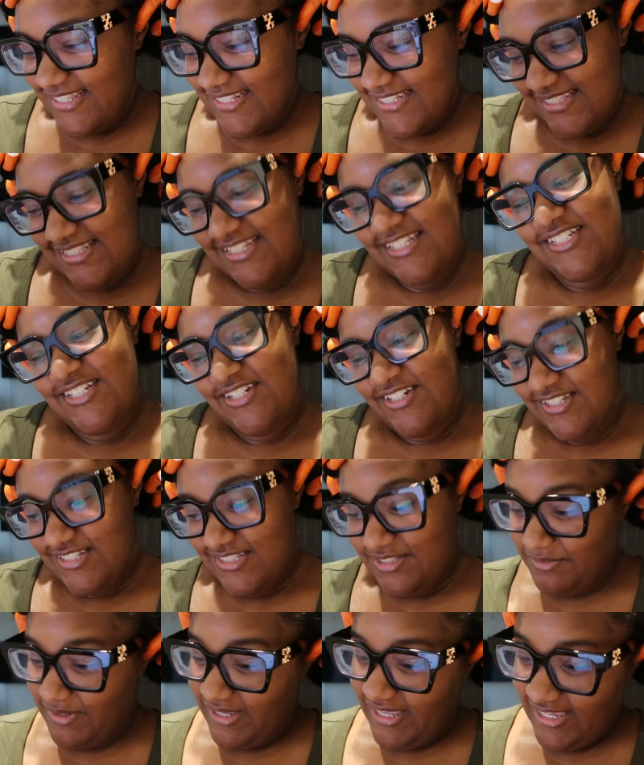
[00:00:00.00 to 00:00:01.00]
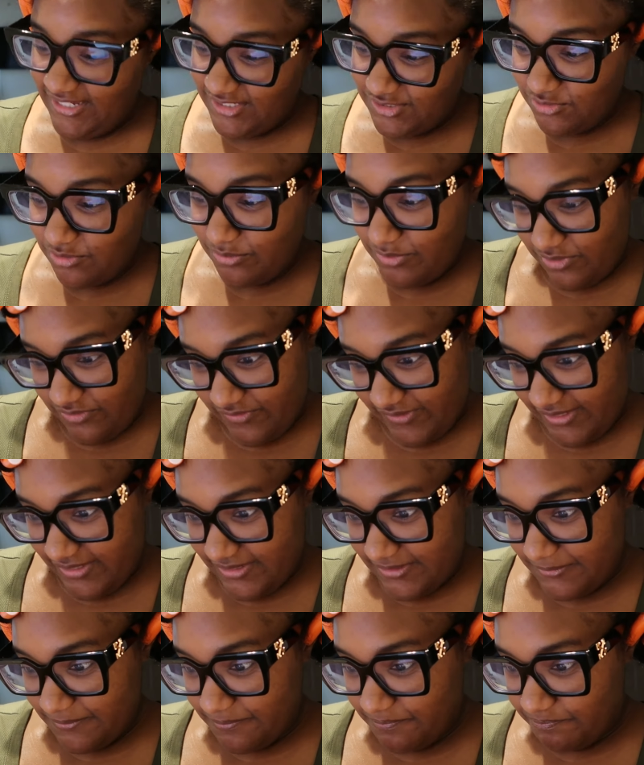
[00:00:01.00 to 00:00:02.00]
Let's share this to my actual
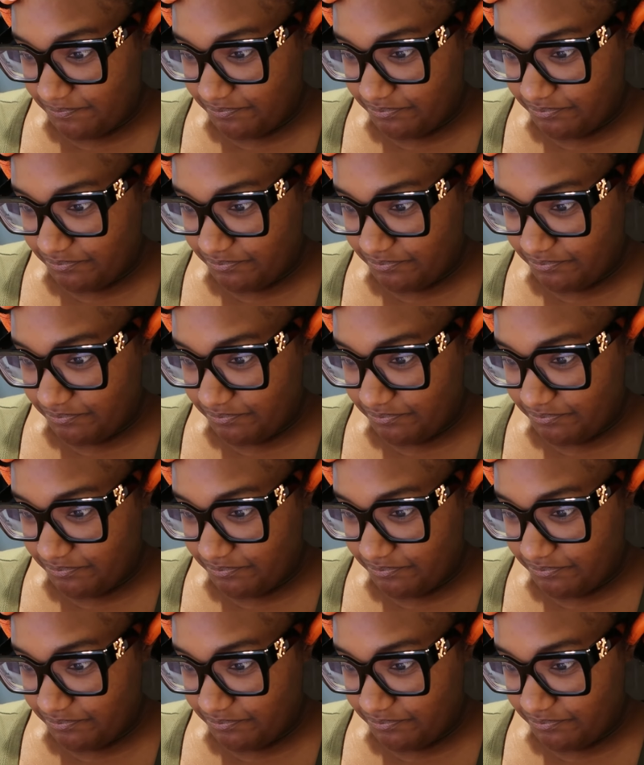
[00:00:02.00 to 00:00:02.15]
profile.